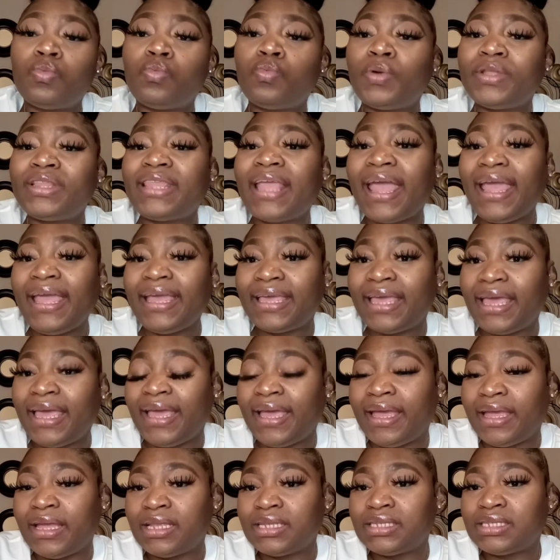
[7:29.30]
with they
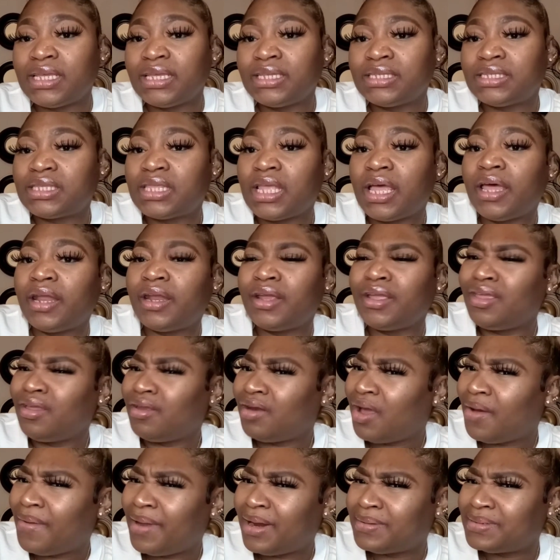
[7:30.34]
kids instead of, you know
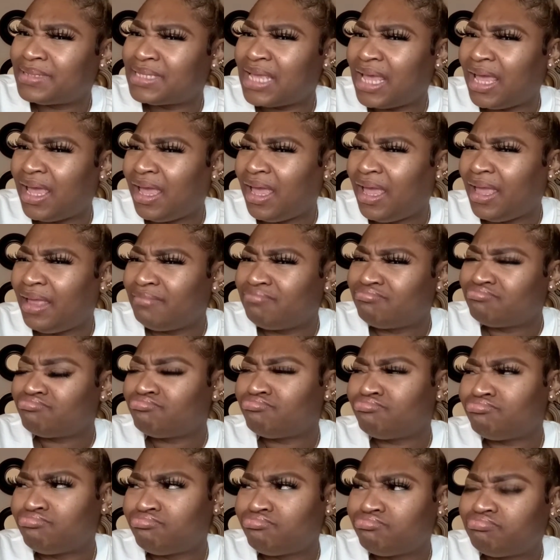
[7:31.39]

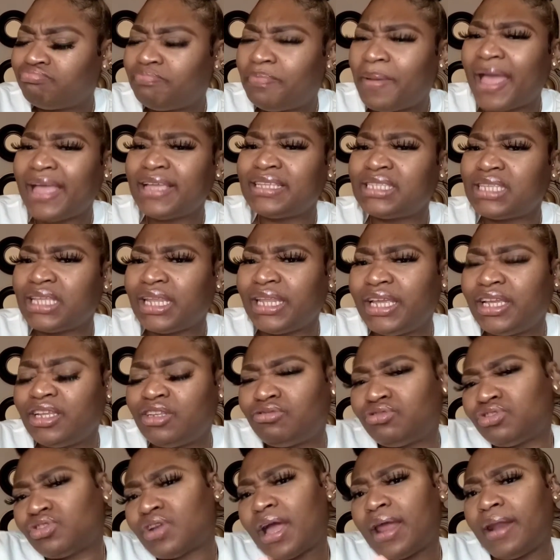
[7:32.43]
what I'm saying?
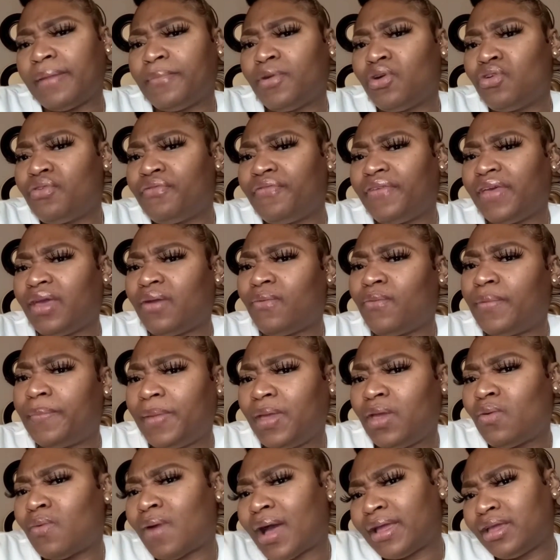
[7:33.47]
Basically trying to move in with
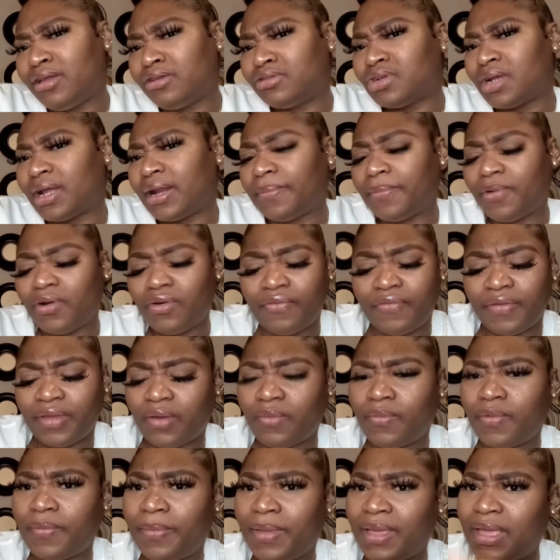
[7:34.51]
me. Why you trying to move
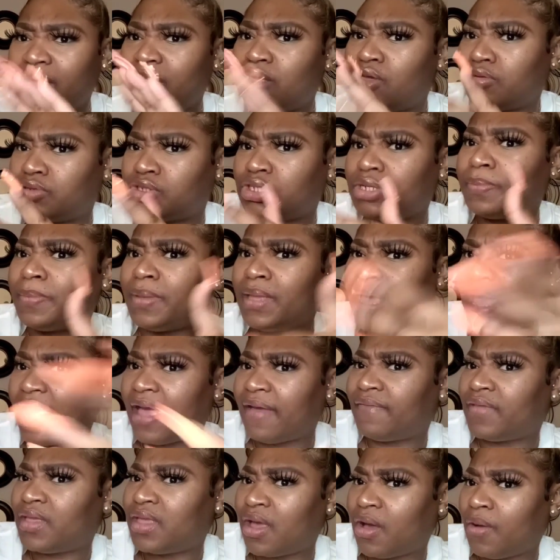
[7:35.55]
in with me? You should be
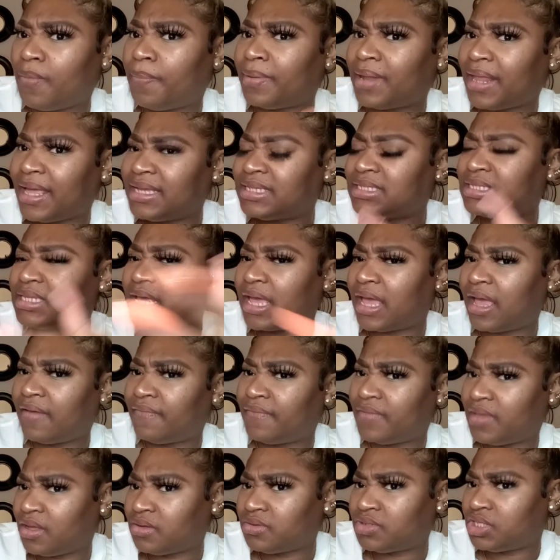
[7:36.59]
having your place and
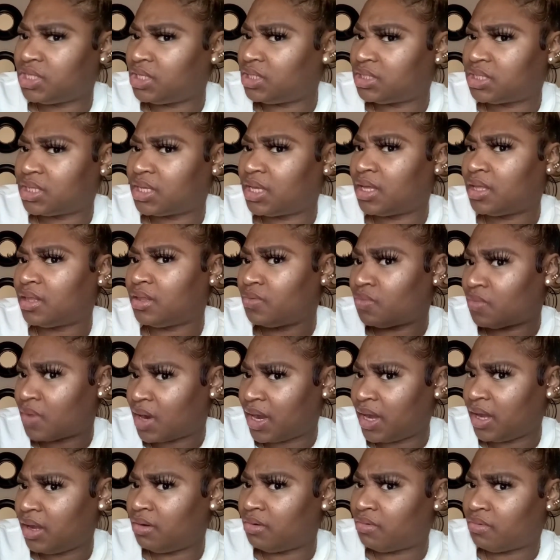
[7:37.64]
having your shit together,
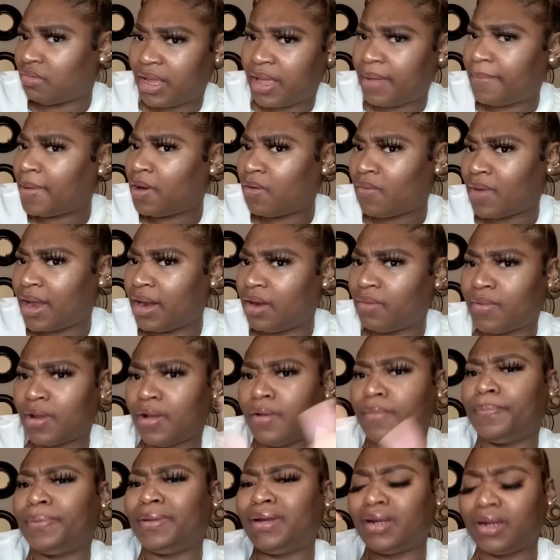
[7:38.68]
right? Am I right or
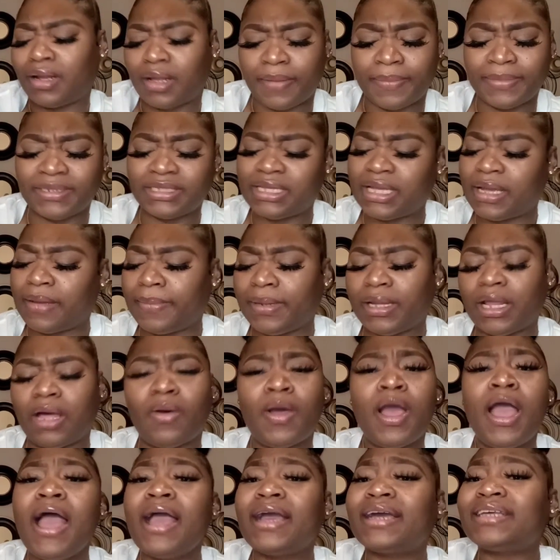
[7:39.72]
wrong? Put in comments down
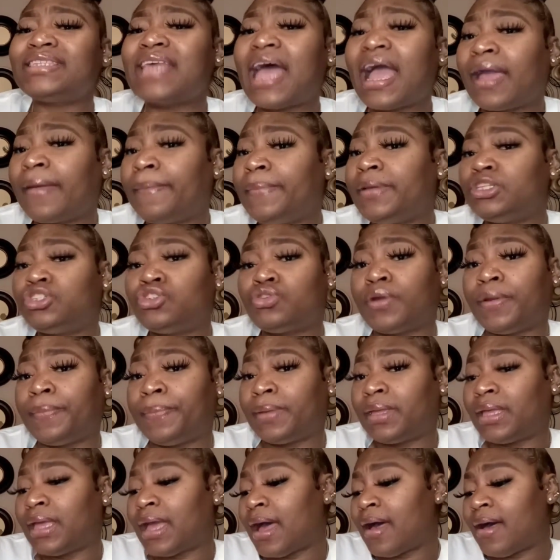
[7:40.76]
below. Cause I could be
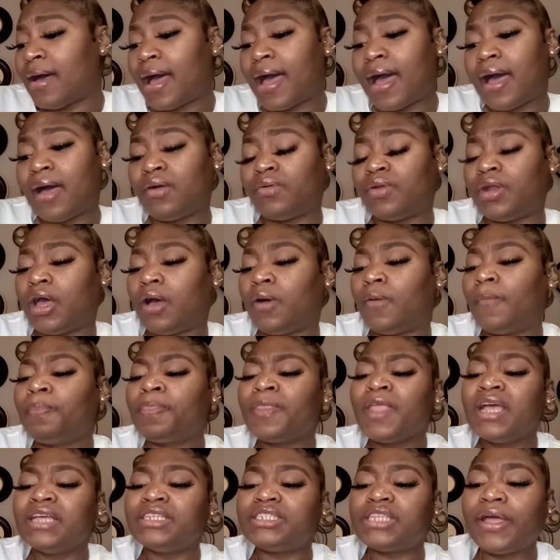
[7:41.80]
tripping, y'all. I don't know.
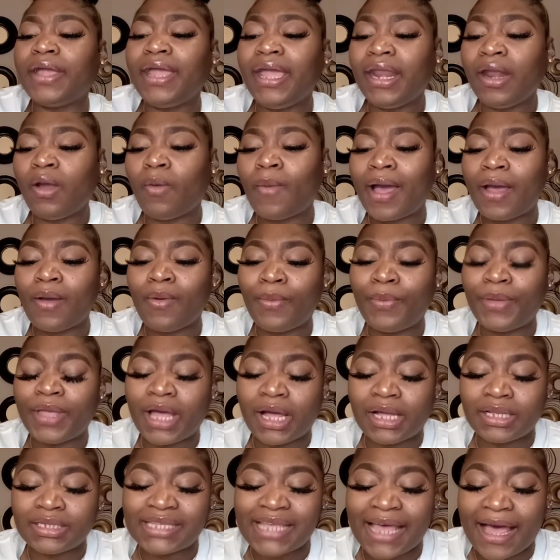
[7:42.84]
So anyway, what we
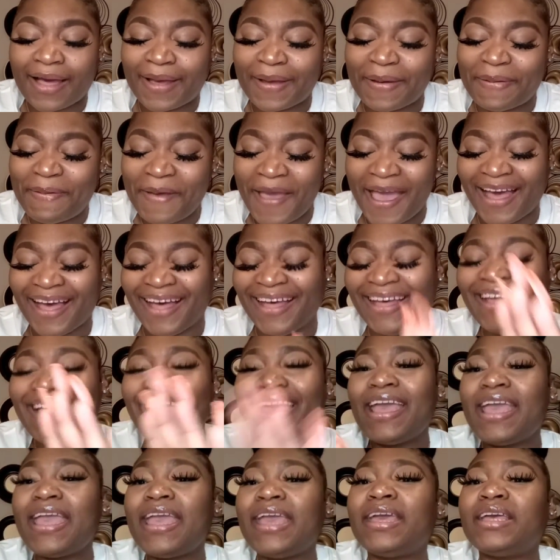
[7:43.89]
gonna talk about
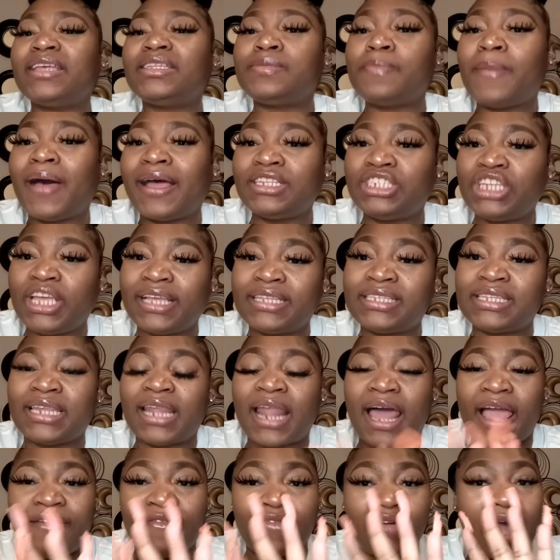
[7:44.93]
is my Jazzy
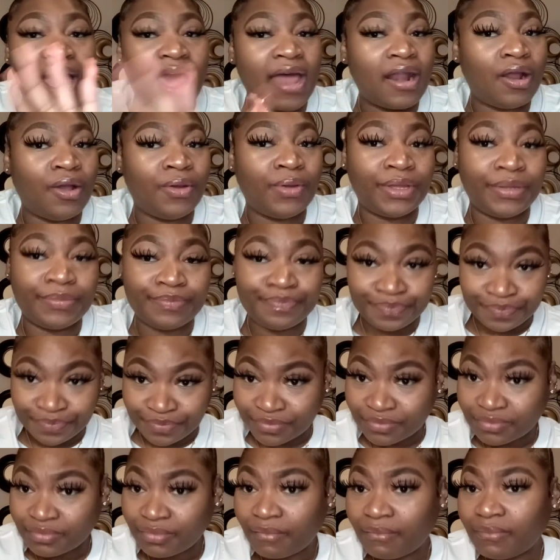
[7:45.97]
Life got on
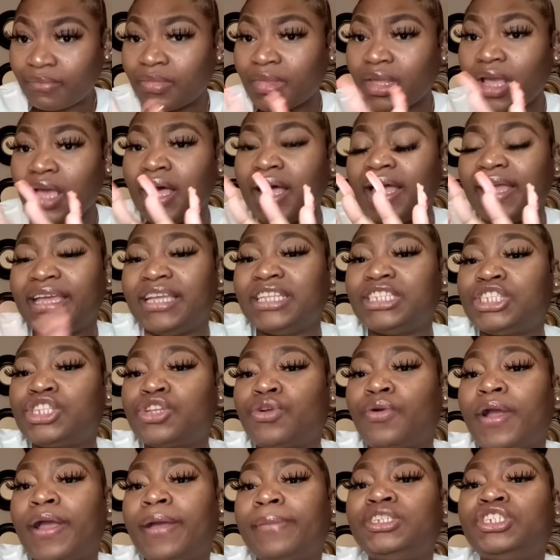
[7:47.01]
her
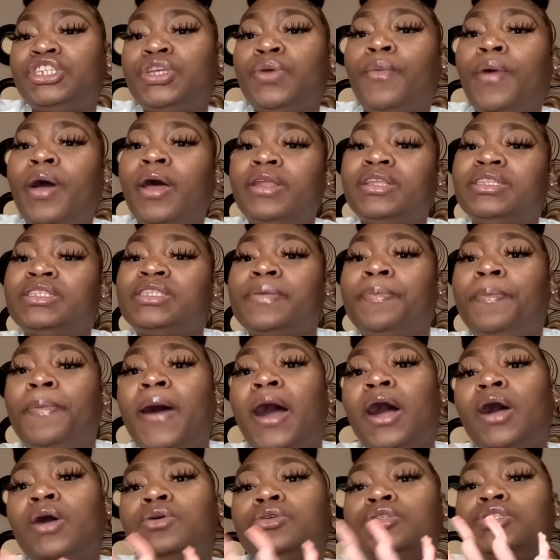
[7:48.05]
Instagram. She wanted to
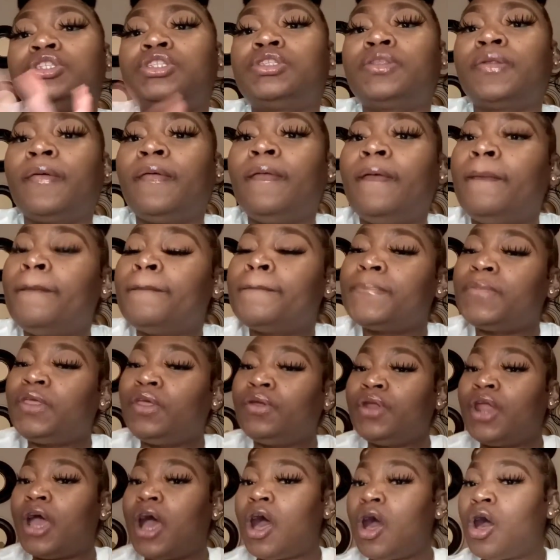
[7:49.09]
post
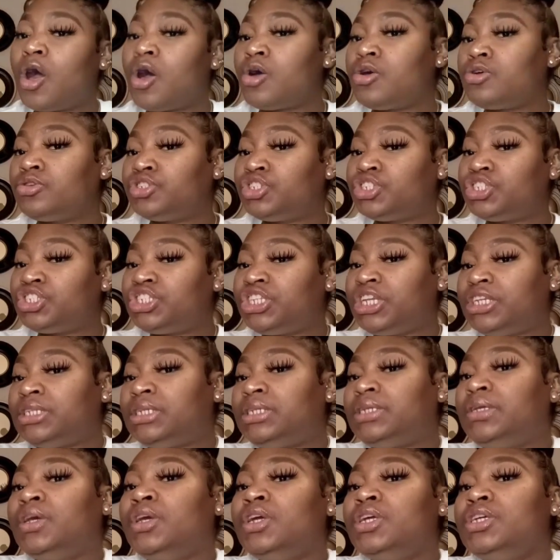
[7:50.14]
you know,
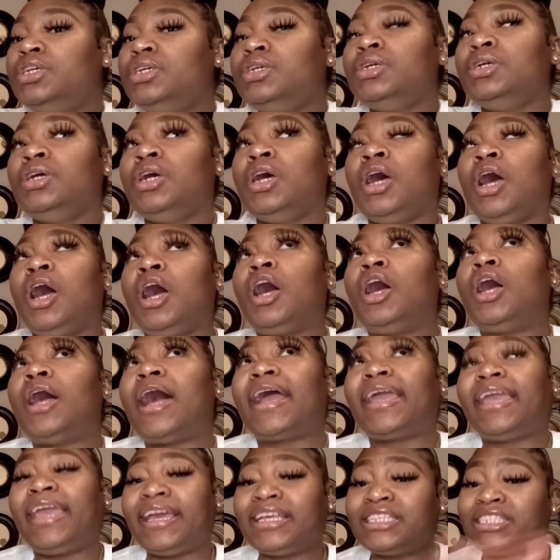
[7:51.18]
she
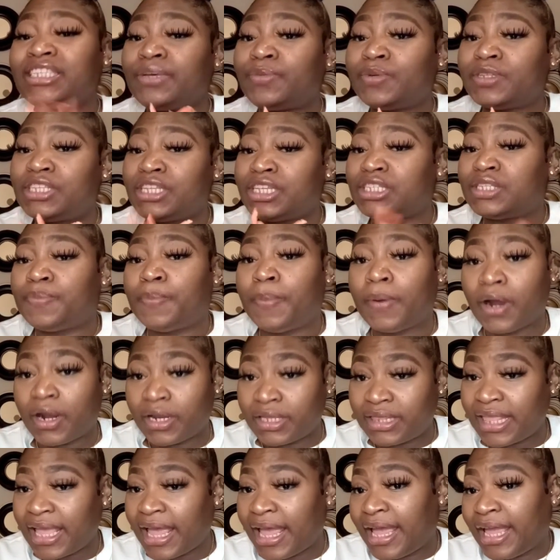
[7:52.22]
I guess it was his
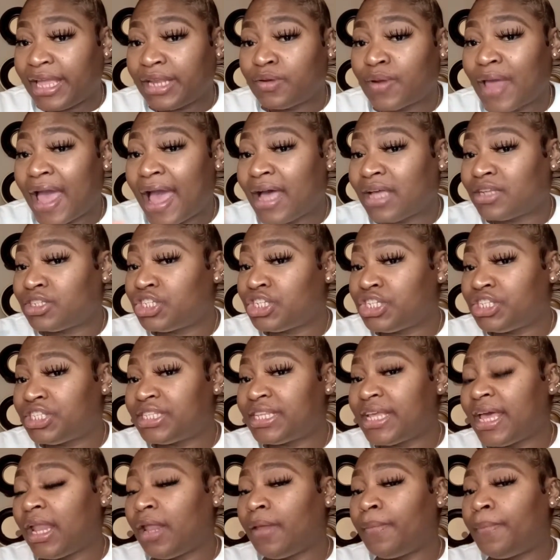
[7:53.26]
birthday and how she
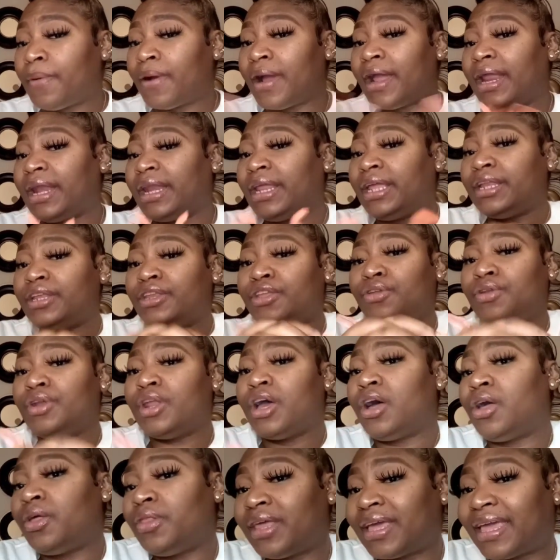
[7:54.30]
celebrated, you
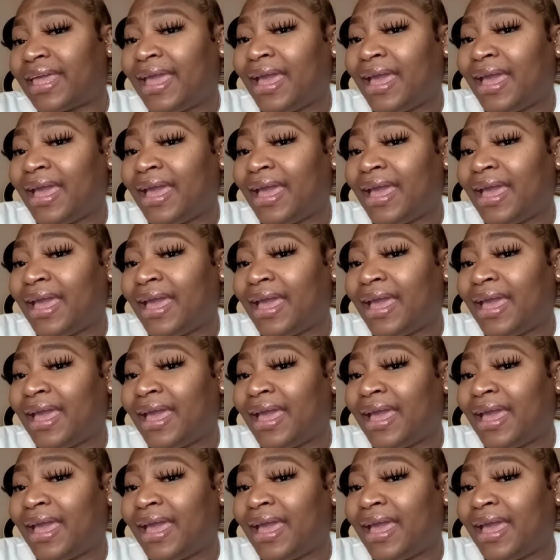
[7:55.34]
know, the